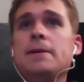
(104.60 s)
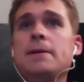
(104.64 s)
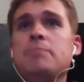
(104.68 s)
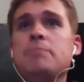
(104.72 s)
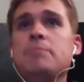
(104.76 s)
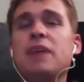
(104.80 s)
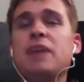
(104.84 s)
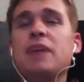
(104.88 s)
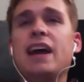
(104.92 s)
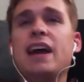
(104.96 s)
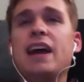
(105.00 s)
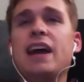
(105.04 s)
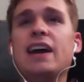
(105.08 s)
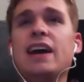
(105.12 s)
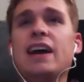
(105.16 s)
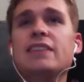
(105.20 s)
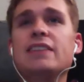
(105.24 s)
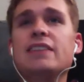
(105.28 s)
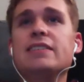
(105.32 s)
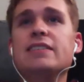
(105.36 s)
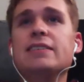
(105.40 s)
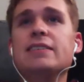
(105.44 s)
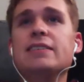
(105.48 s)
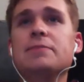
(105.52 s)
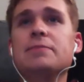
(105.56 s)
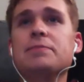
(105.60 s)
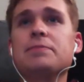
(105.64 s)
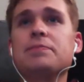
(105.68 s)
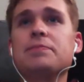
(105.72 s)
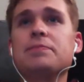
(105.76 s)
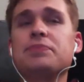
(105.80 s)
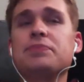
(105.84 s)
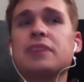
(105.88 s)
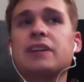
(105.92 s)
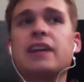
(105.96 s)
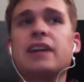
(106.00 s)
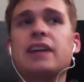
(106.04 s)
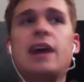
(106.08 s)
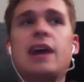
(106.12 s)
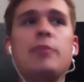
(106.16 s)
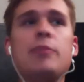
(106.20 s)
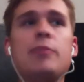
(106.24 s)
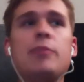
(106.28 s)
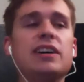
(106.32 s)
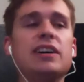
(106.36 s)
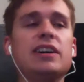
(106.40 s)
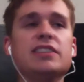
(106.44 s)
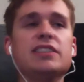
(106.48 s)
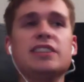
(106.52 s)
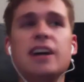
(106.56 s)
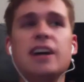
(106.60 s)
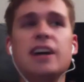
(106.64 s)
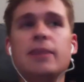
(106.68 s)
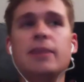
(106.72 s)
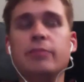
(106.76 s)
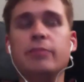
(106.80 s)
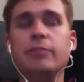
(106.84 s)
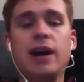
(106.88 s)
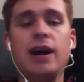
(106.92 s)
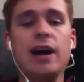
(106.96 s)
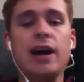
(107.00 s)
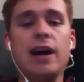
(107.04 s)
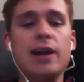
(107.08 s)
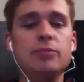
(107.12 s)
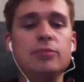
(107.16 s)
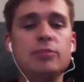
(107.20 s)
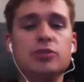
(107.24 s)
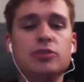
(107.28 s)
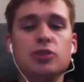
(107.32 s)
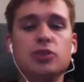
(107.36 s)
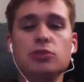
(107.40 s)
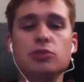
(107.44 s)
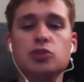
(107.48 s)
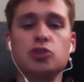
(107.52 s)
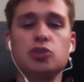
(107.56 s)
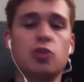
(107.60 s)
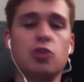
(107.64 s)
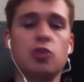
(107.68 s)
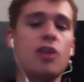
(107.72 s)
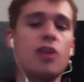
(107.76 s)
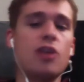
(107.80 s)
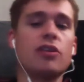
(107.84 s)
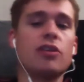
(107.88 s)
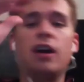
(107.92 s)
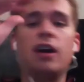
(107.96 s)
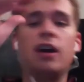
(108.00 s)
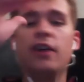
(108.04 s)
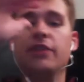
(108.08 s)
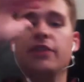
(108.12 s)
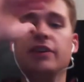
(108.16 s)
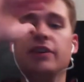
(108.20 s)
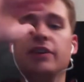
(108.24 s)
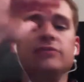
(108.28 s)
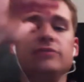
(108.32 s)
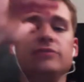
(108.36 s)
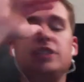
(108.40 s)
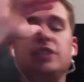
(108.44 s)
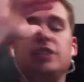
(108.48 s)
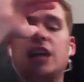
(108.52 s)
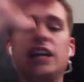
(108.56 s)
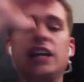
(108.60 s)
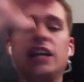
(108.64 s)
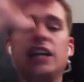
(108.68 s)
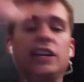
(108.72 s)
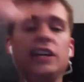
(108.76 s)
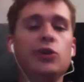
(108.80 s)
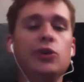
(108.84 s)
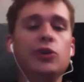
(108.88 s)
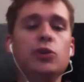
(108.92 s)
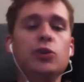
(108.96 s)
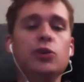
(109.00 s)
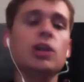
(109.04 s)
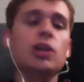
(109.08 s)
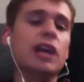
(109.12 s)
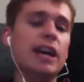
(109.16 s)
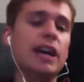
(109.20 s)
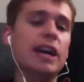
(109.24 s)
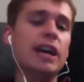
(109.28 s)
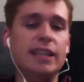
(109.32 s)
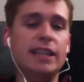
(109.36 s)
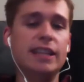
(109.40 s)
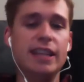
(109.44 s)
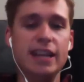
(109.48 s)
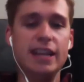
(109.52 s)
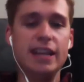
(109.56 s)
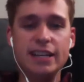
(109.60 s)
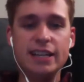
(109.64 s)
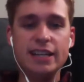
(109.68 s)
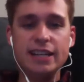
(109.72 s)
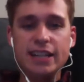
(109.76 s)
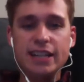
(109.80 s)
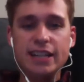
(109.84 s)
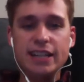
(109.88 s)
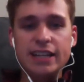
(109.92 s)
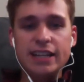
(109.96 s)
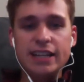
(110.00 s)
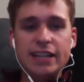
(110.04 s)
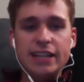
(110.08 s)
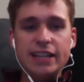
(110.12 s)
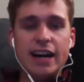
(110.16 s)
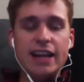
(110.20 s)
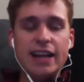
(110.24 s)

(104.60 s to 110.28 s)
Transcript: And not because I'm so drunk on the Teddy Kool-Aid that I